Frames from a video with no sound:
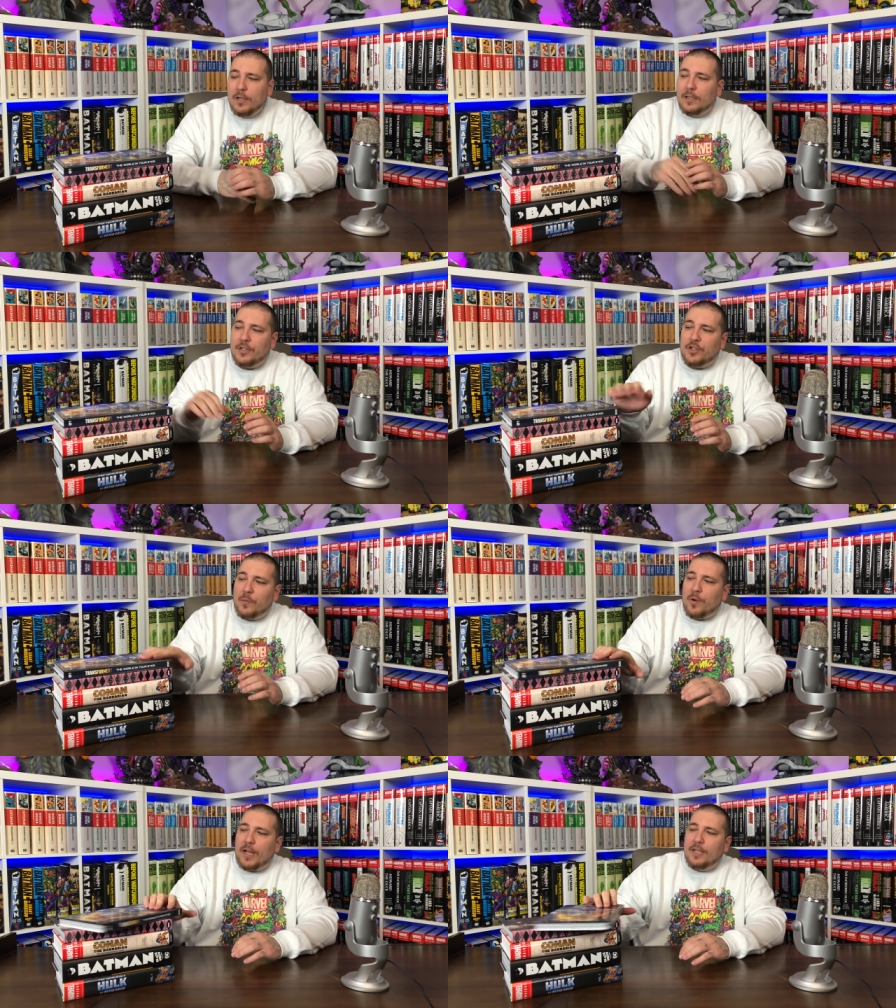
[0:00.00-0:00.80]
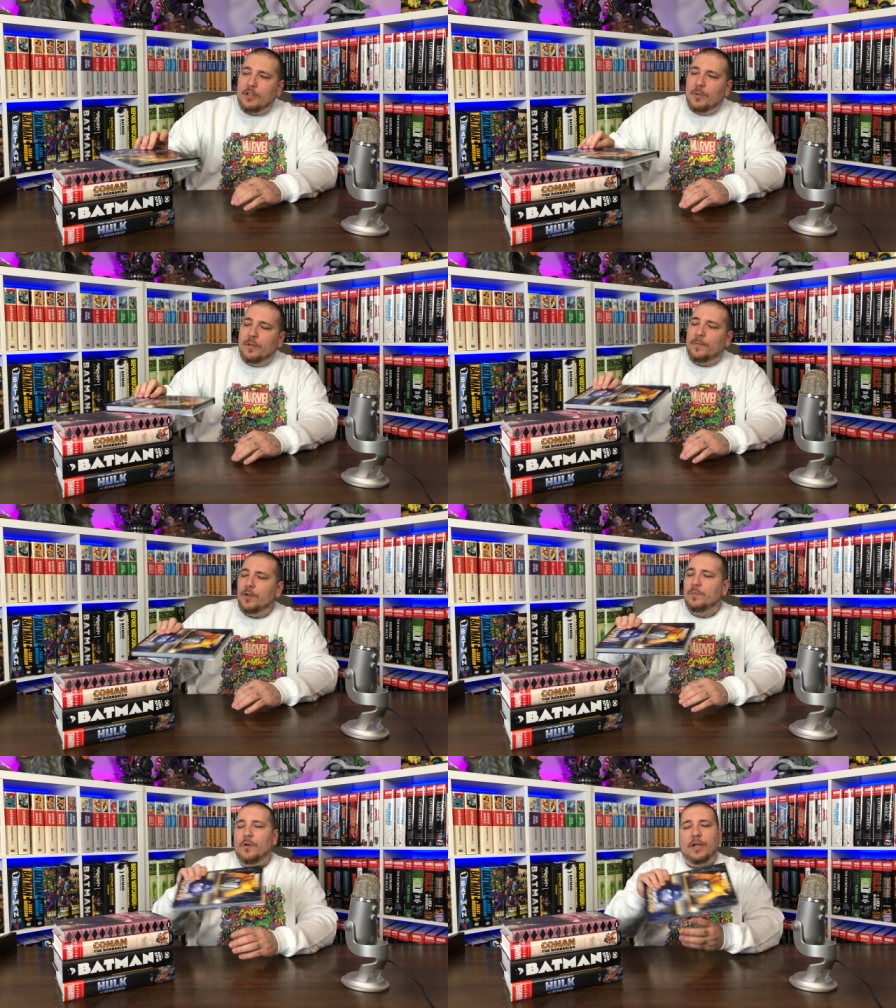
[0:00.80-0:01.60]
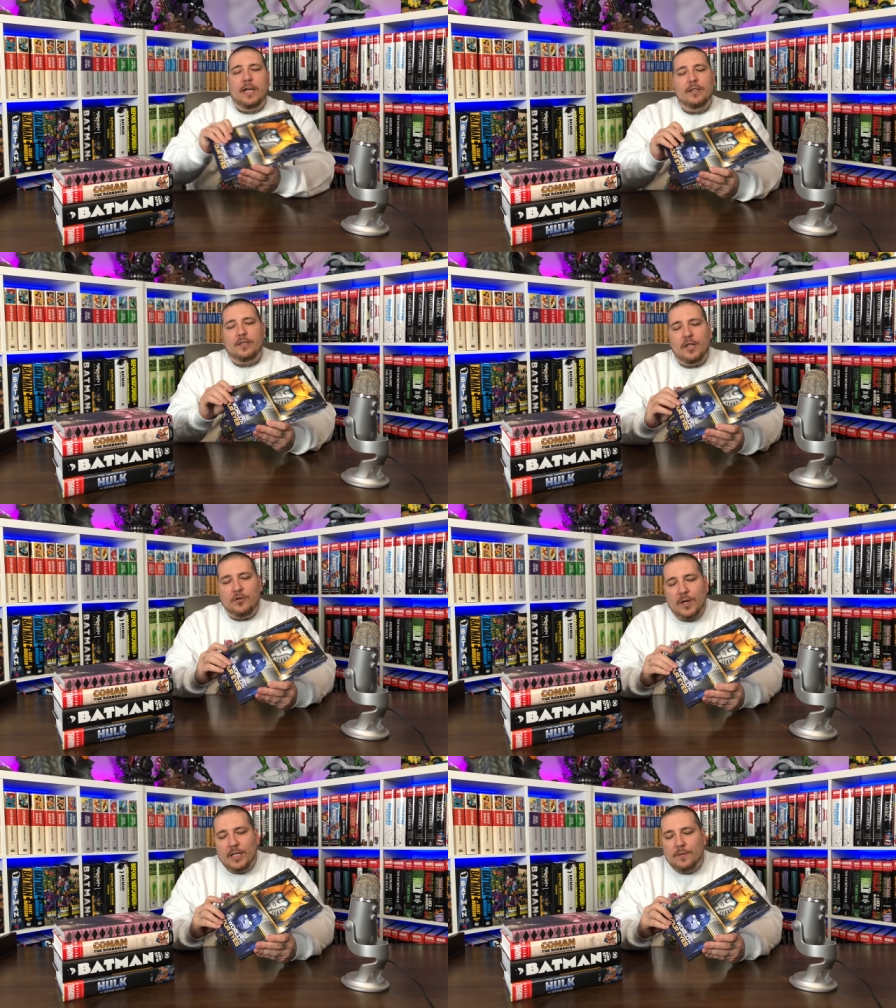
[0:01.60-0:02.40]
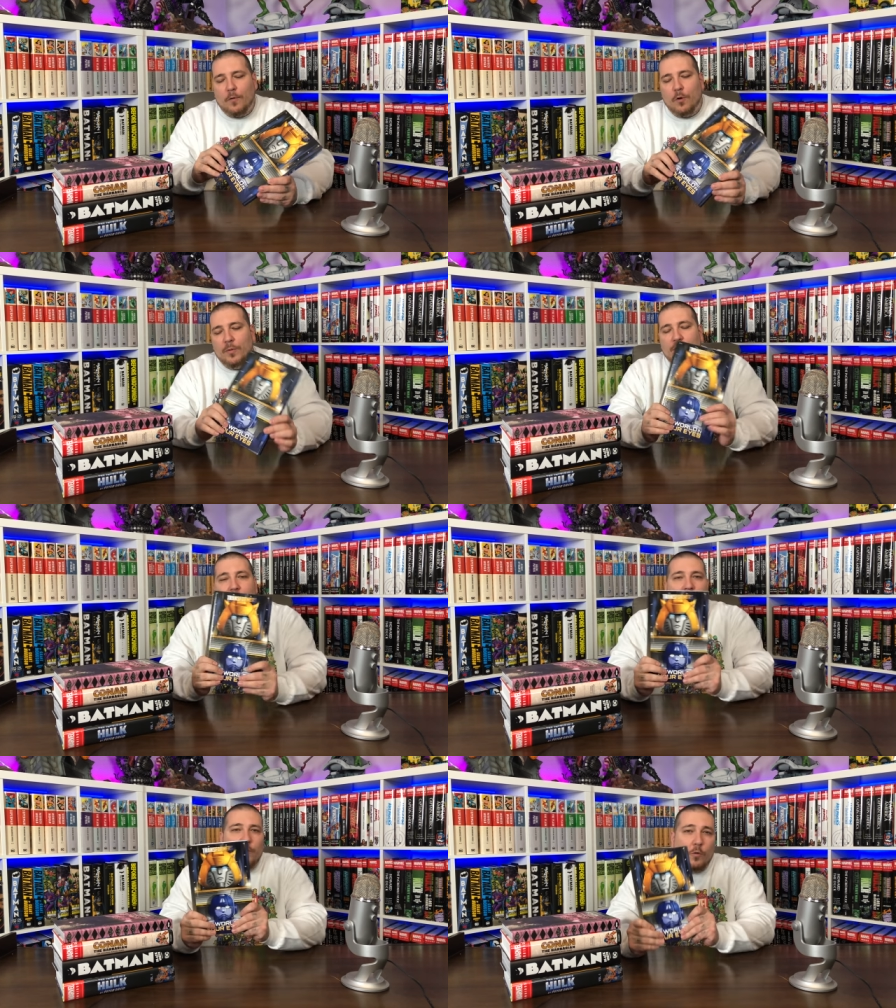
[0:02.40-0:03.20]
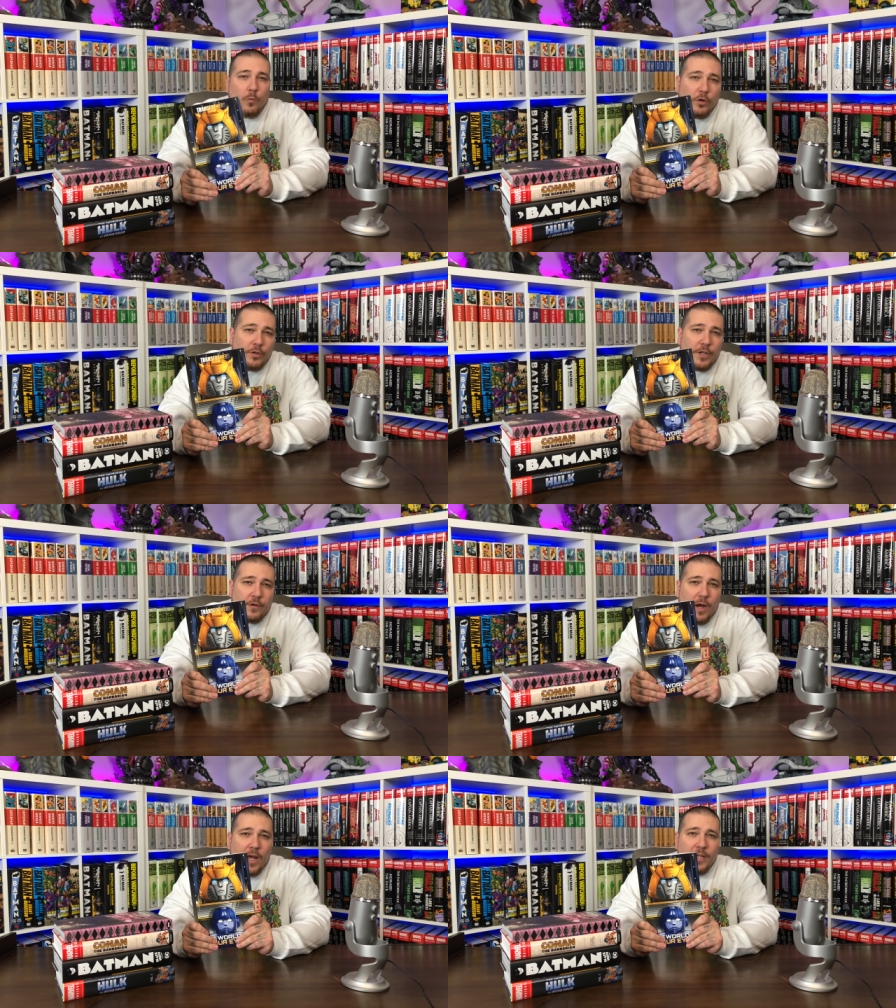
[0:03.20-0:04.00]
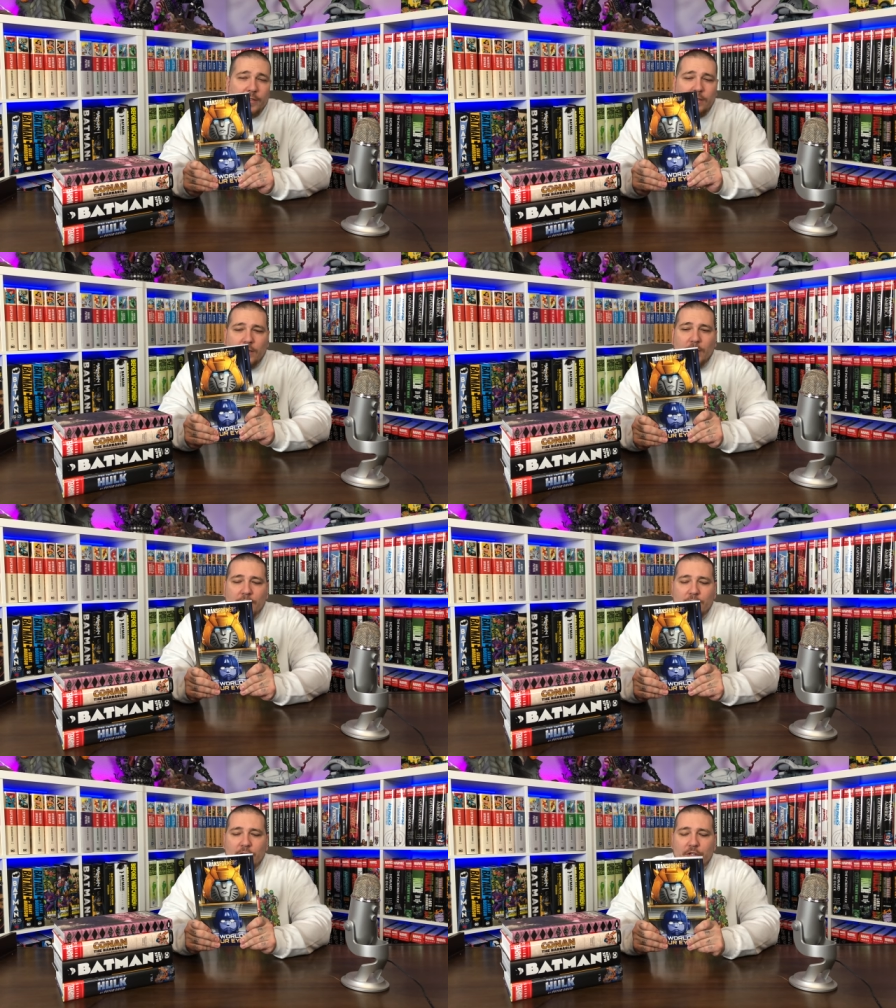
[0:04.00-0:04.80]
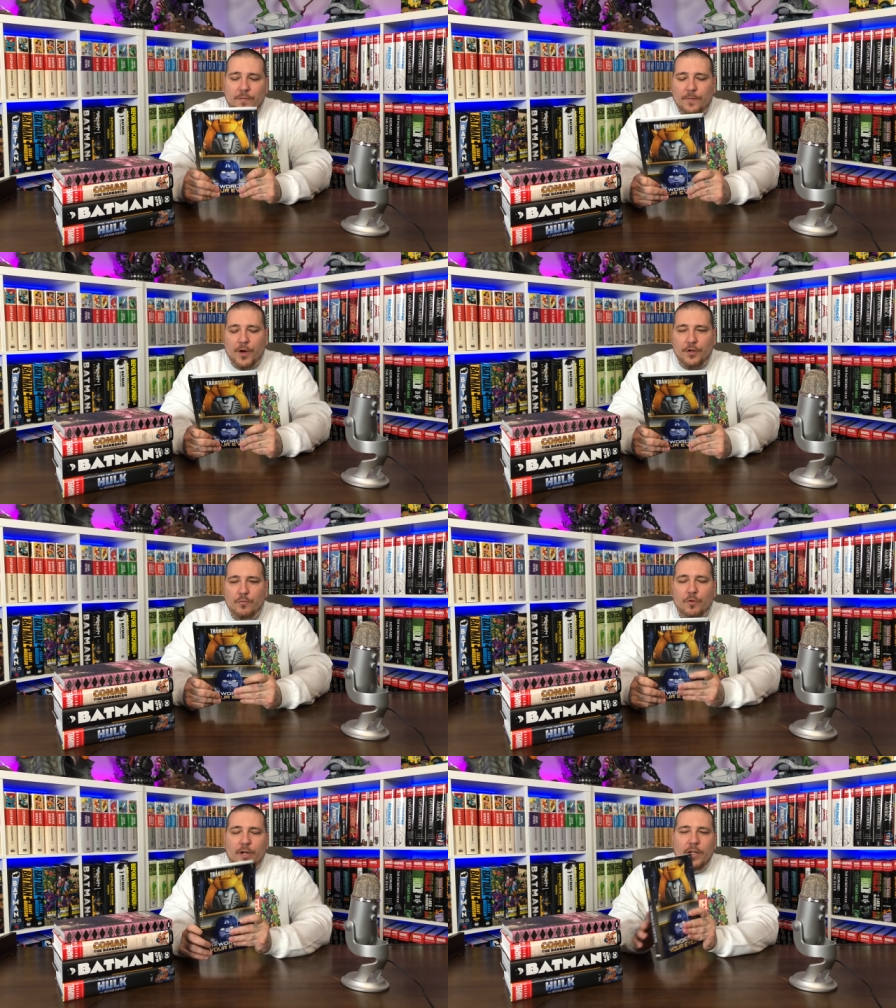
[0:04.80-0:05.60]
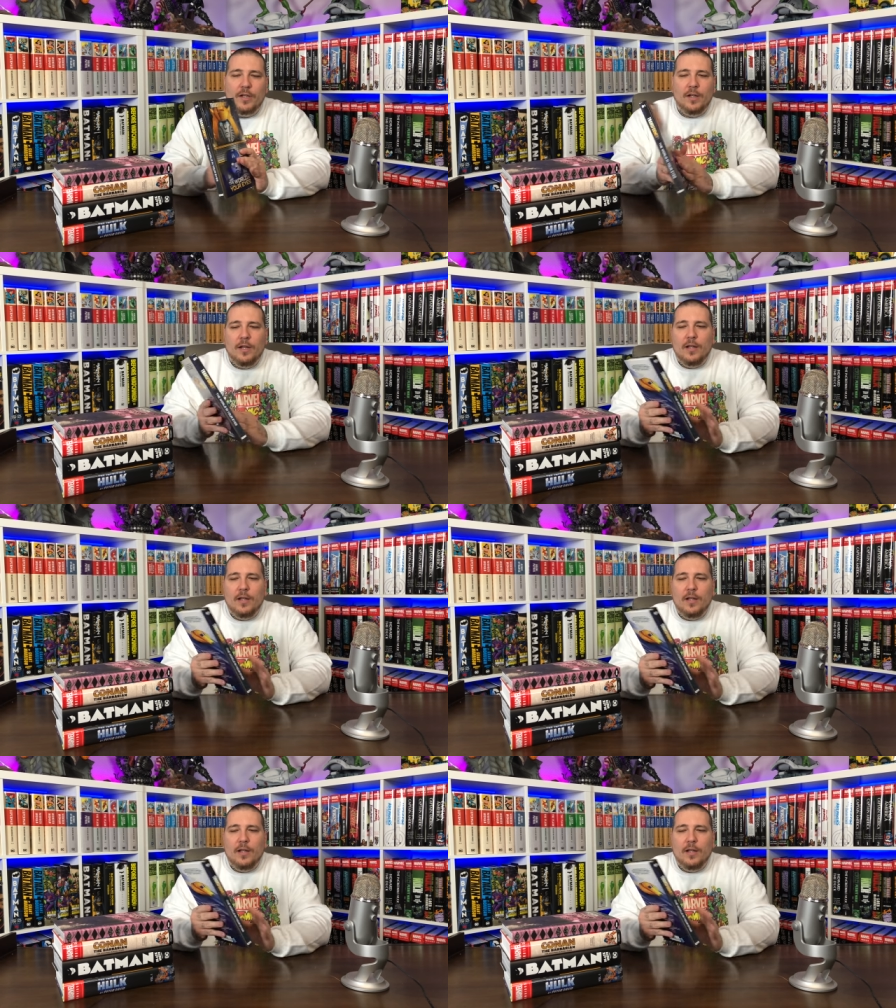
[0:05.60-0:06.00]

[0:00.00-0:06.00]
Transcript: Let's jump right into it. The first book is The Transformers The World in Your Eyes, Deluxe Edition, Volume 1.